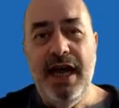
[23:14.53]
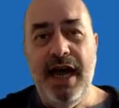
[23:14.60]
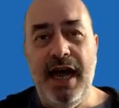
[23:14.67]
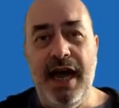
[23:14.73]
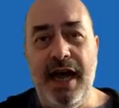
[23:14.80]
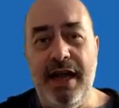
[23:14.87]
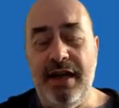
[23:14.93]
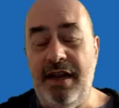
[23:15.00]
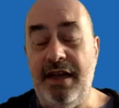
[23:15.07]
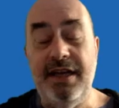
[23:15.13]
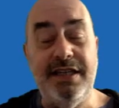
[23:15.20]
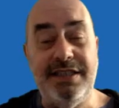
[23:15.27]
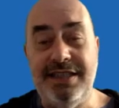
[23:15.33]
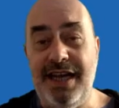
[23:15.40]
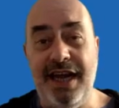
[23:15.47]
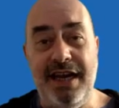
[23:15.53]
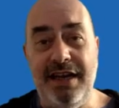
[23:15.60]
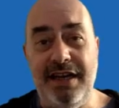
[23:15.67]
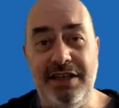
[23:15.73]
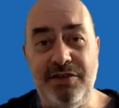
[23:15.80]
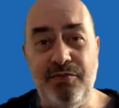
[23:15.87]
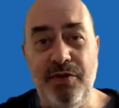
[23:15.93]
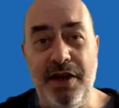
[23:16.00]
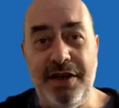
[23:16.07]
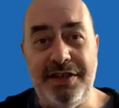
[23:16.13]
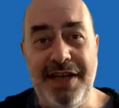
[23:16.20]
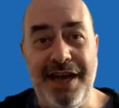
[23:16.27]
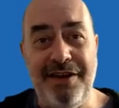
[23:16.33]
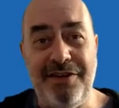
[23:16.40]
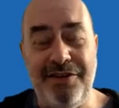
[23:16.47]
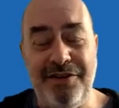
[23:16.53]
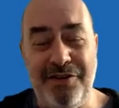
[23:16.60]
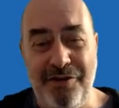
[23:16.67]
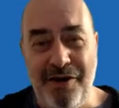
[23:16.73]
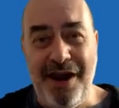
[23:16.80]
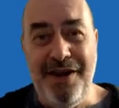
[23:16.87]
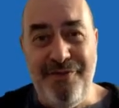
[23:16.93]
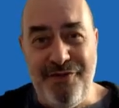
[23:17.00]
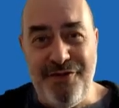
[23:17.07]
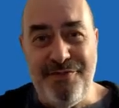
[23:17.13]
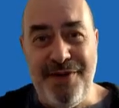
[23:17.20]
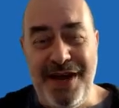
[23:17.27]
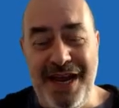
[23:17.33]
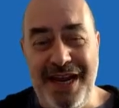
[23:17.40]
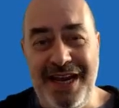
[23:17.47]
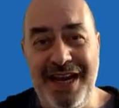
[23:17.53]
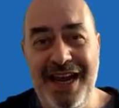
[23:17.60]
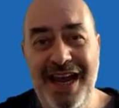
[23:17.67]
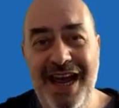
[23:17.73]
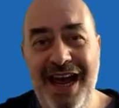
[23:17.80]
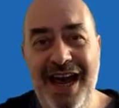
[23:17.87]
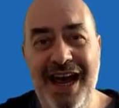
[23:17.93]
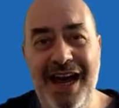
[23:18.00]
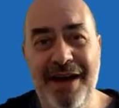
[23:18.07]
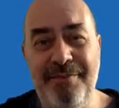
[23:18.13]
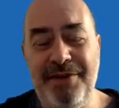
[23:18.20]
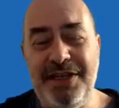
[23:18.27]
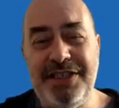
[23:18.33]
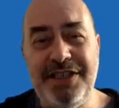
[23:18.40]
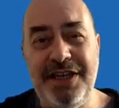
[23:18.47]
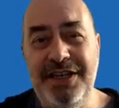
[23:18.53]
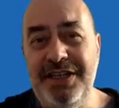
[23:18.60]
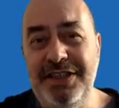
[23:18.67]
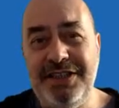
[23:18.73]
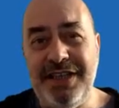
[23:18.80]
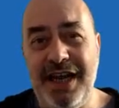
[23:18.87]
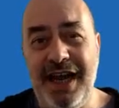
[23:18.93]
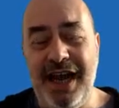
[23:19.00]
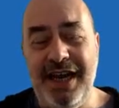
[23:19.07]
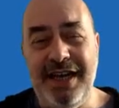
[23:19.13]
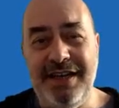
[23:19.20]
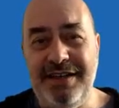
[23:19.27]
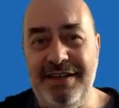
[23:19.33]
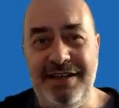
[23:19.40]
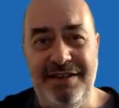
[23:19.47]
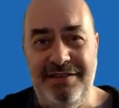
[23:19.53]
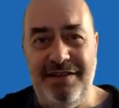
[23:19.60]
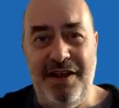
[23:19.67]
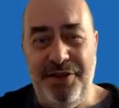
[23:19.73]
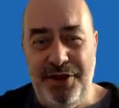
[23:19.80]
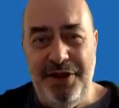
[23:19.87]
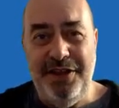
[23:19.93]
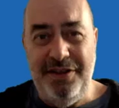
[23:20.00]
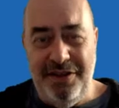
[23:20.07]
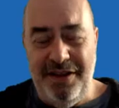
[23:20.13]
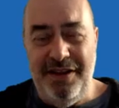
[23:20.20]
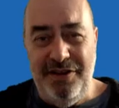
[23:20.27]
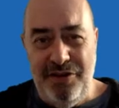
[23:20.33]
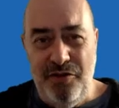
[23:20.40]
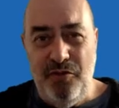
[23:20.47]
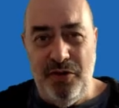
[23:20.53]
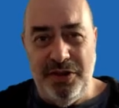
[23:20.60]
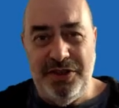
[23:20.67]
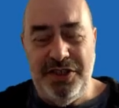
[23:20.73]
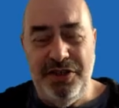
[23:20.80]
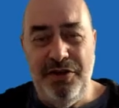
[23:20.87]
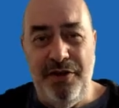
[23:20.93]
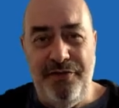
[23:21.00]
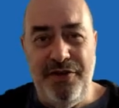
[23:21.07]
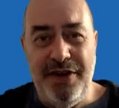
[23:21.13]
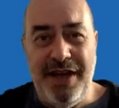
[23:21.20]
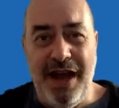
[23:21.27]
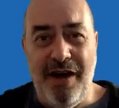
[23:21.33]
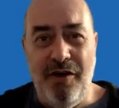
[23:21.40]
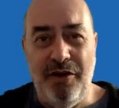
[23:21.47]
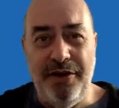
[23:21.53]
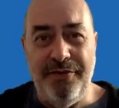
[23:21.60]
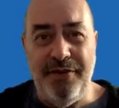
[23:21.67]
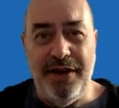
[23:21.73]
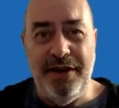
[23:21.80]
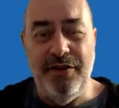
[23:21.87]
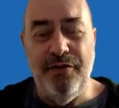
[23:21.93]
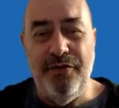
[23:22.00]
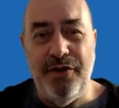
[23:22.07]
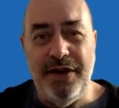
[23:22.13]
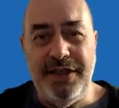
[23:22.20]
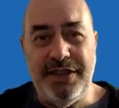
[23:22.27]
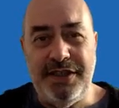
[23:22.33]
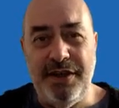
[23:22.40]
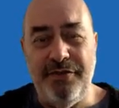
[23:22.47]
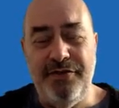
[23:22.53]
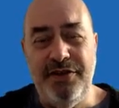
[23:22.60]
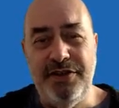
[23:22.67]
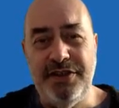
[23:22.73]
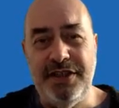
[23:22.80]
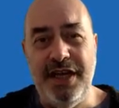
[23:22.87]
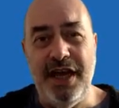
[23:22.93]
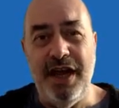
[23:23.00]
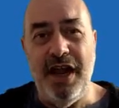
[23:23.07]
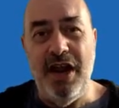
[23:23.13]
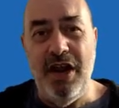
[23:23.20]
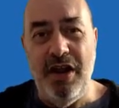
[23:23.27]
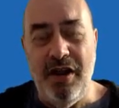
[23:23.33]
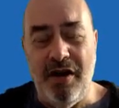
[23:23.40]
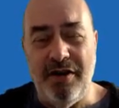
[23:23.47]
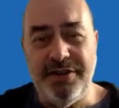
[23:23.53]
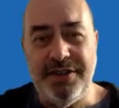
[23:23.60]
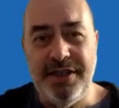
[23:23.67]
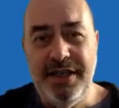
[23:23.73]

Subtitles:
like I say, it's worked out great for me because I use it. And I think you will too. If you get hold of it, you'll find yourself using it a lot.